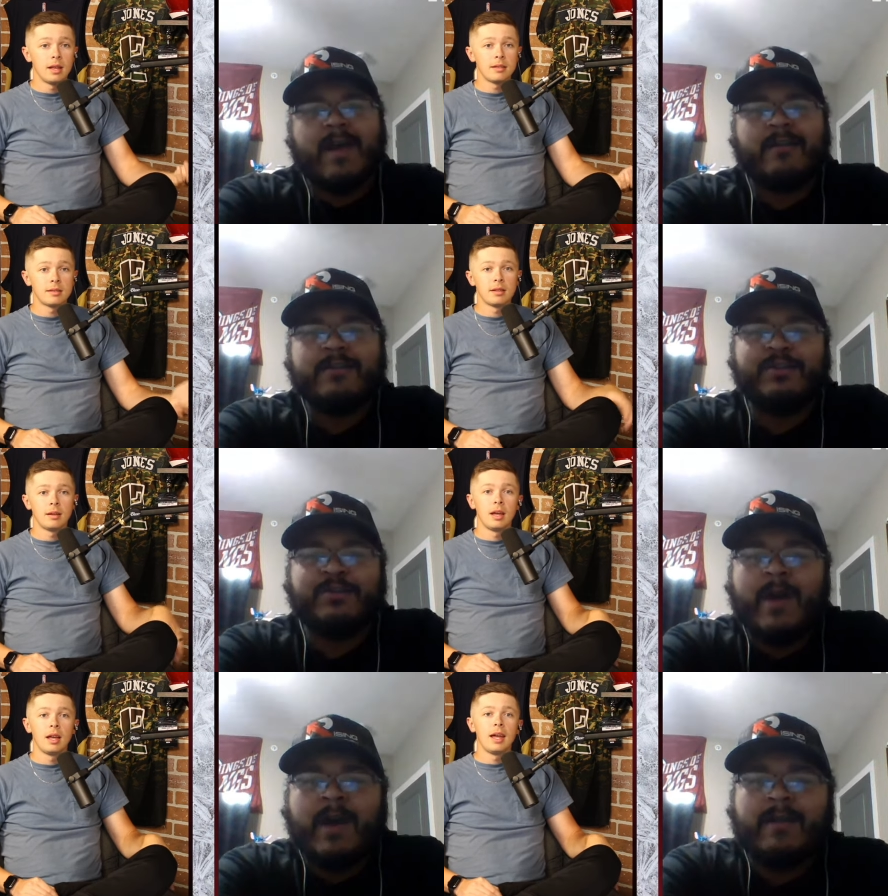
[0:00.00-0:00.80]
Speaker 1: how could
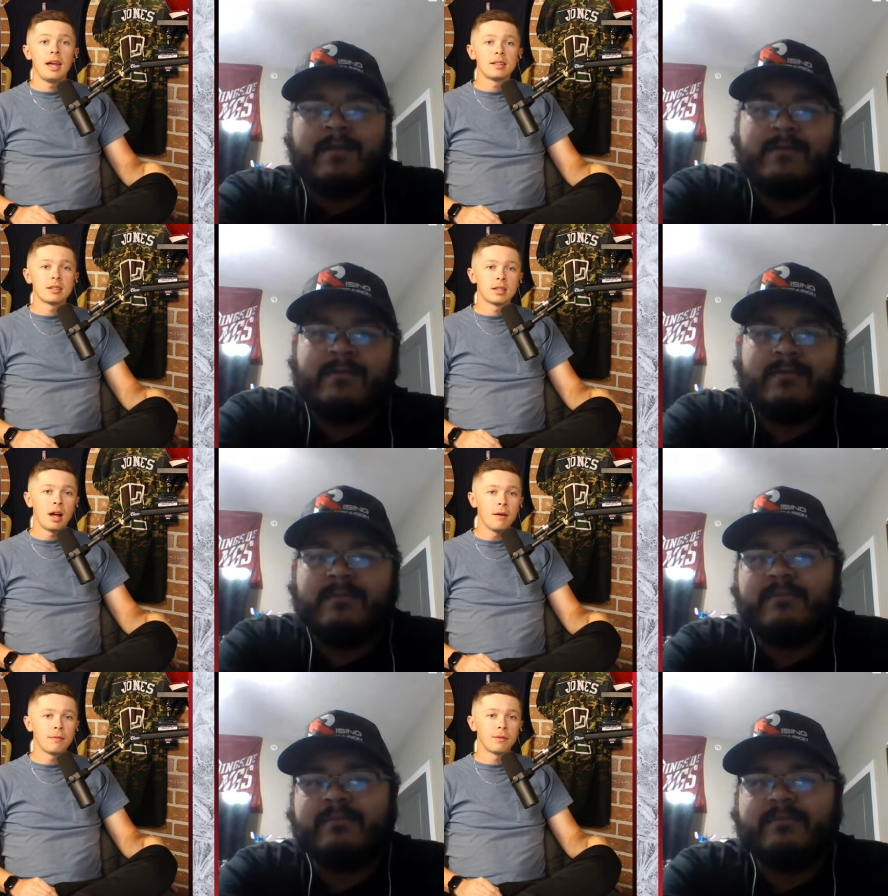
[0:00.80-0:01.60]
you not it's
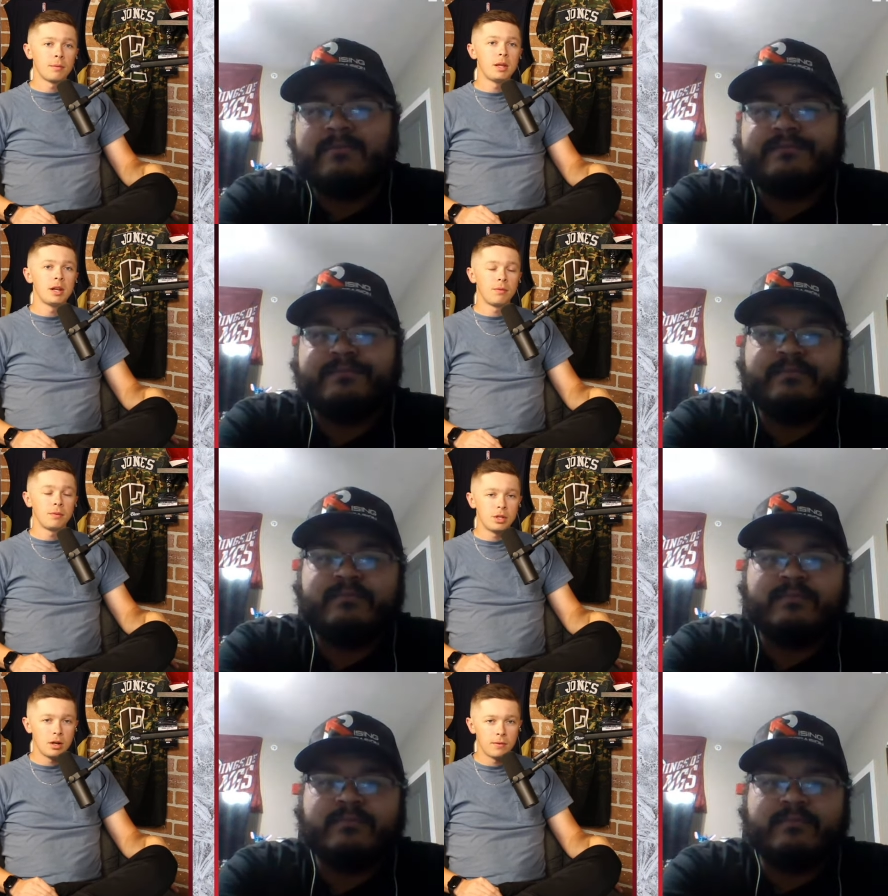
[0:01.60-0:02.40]
tough for me to
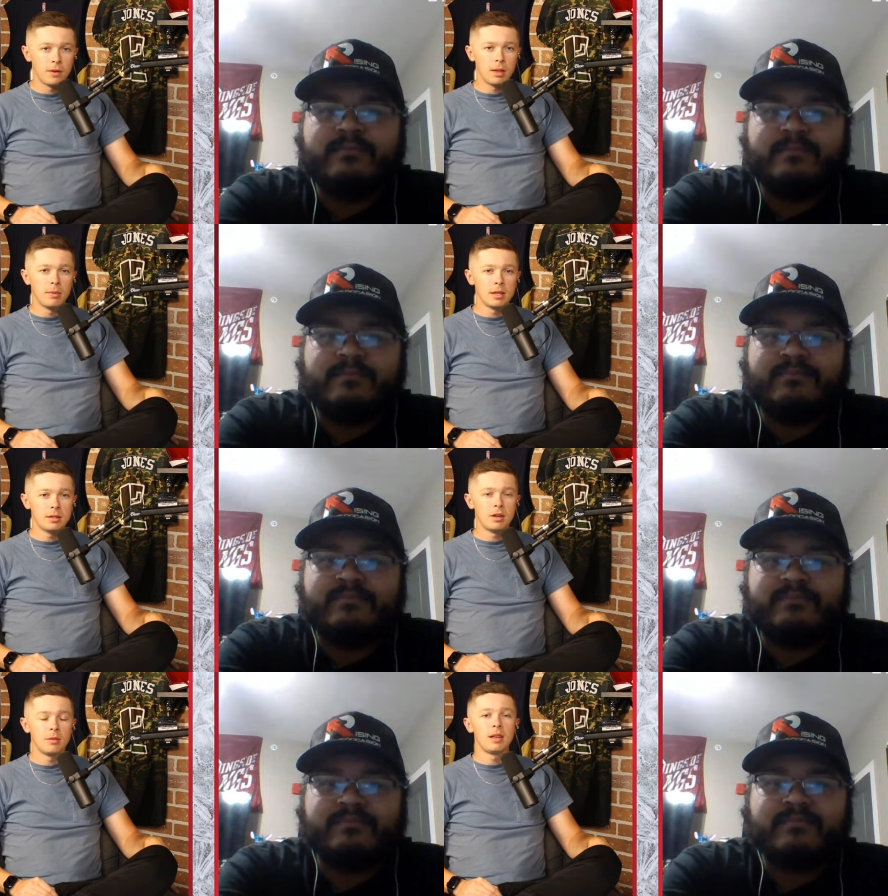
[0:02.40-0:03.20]
cheer for them
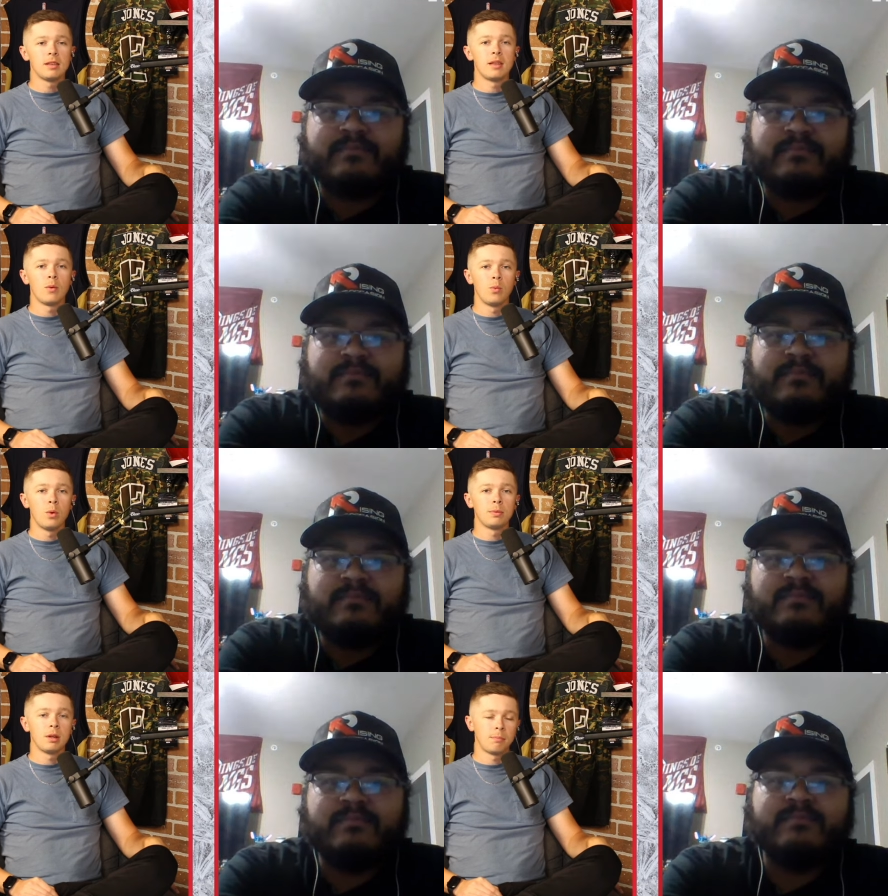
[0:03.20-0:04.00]
this year because they
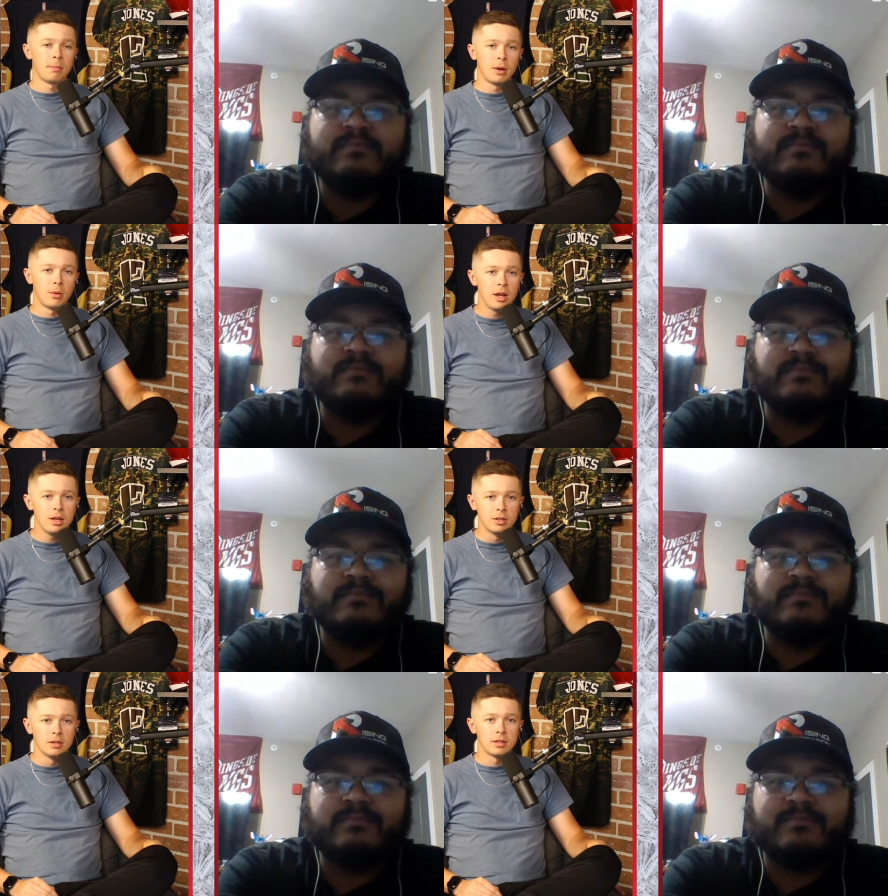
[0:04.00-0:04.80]
whooped up on my
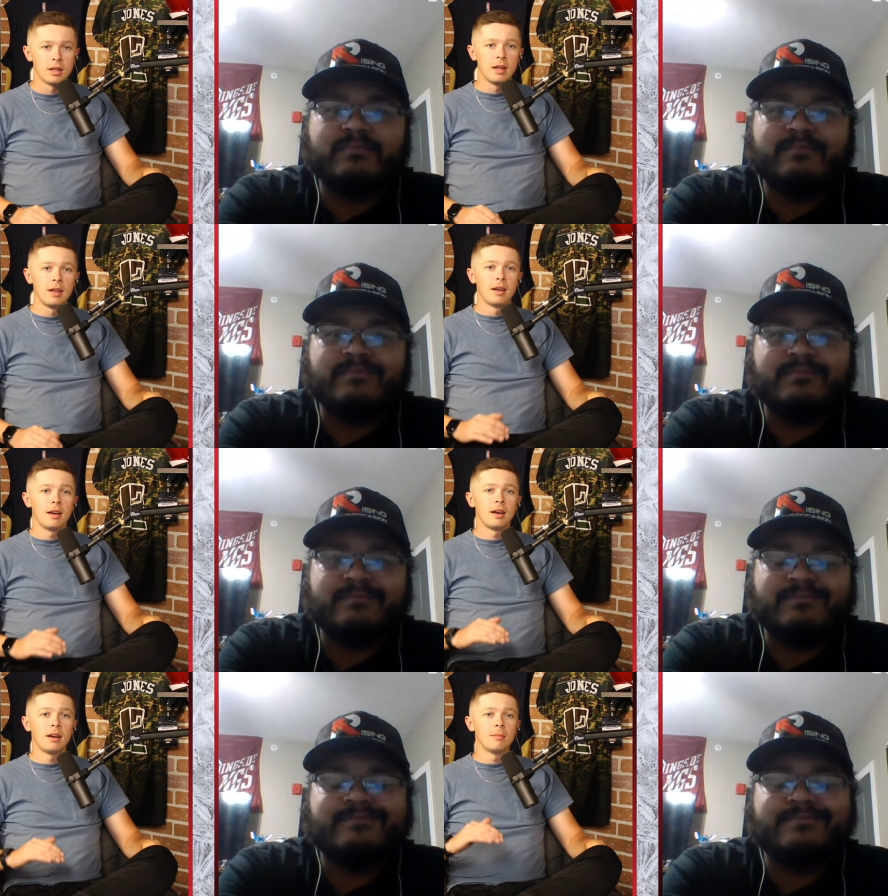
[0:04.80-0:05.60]
rangers
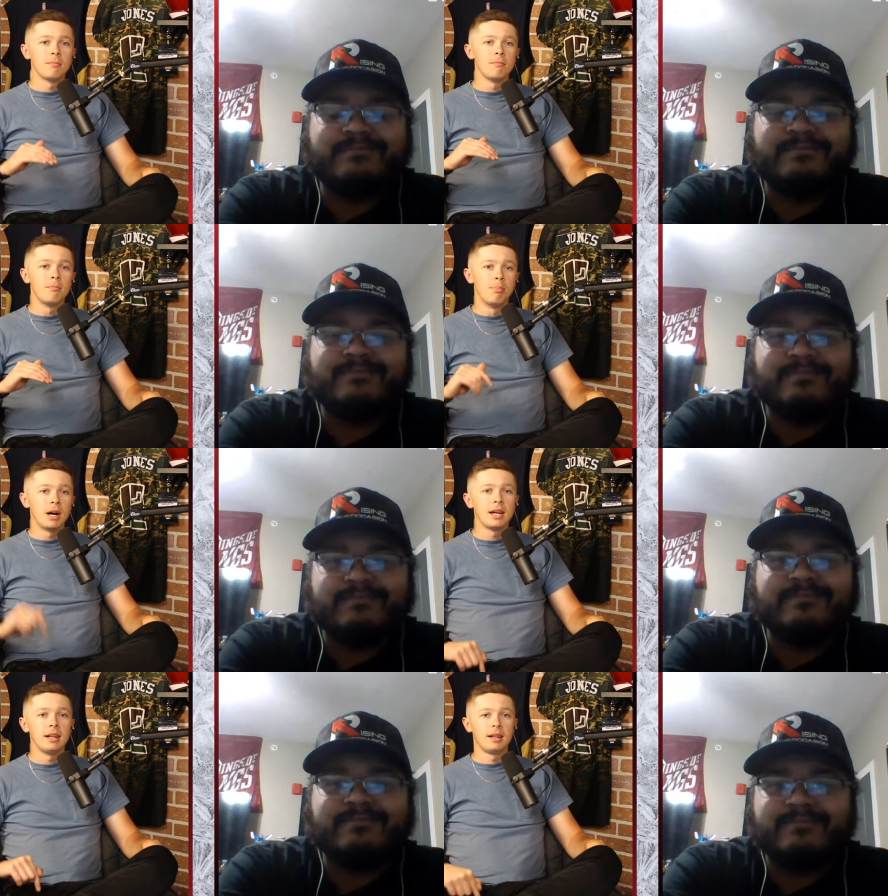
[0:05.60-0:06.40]
um,
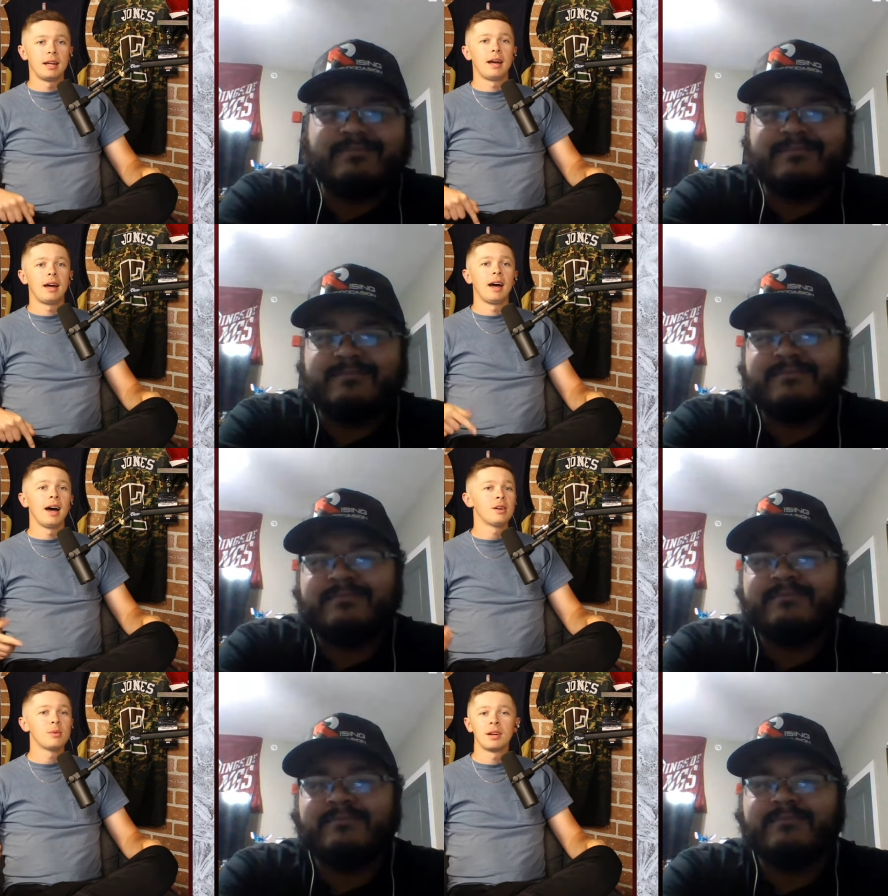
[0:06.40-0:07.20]
but
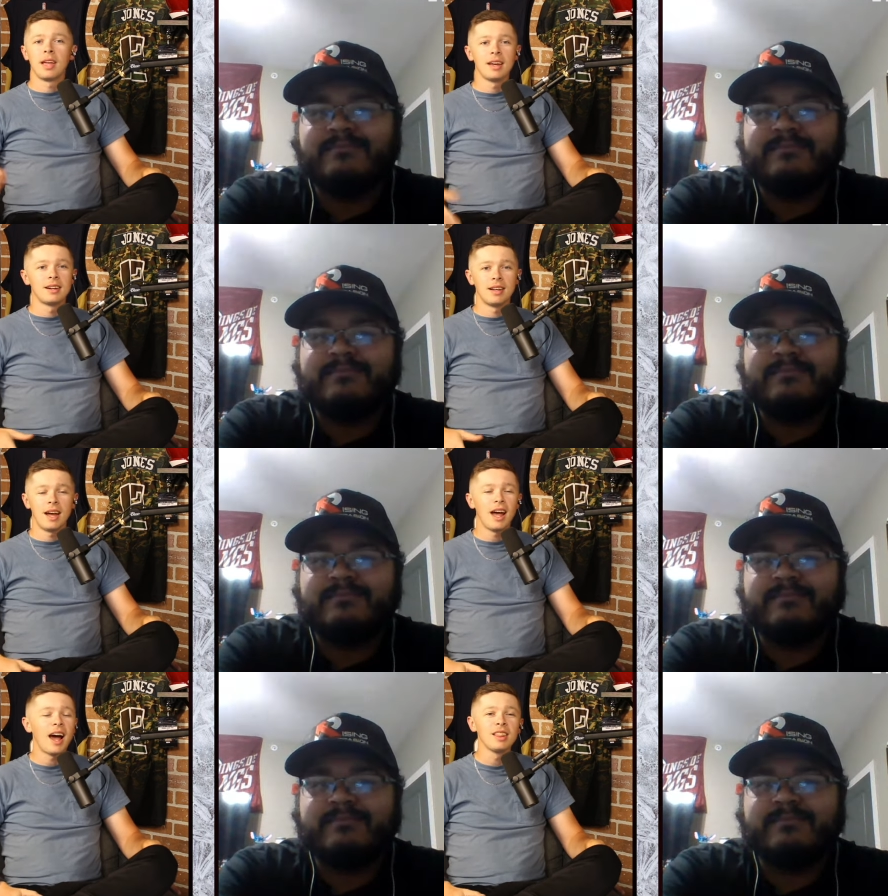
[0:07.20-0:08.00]
i don't want canada
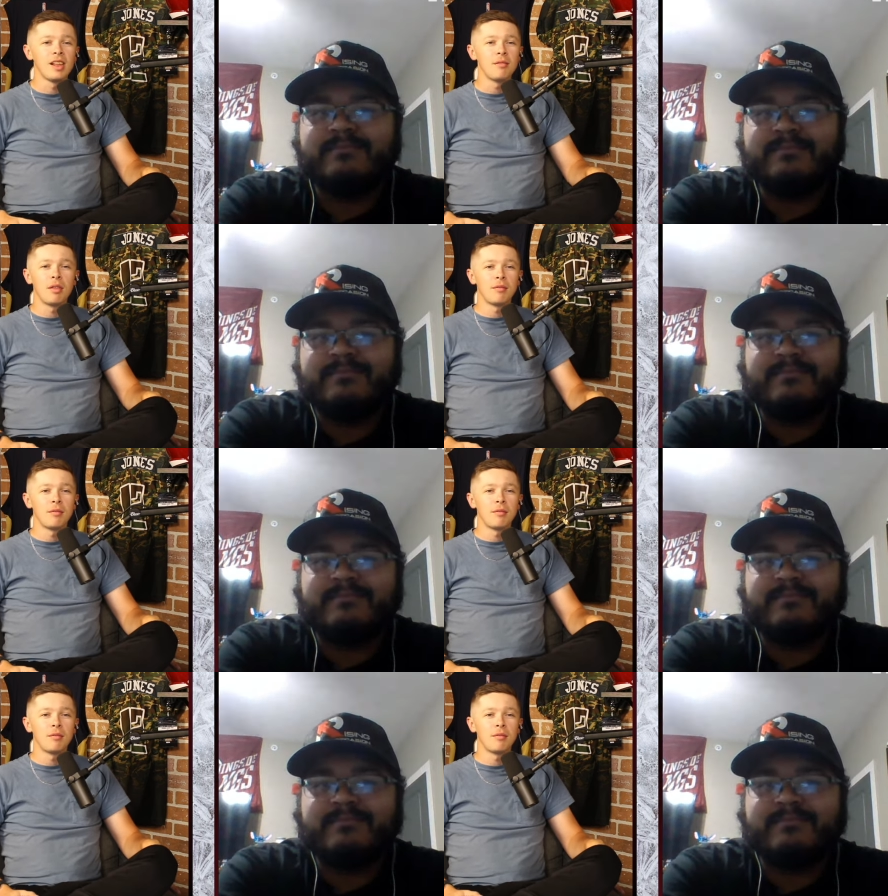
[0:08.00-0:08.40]
I, I, love the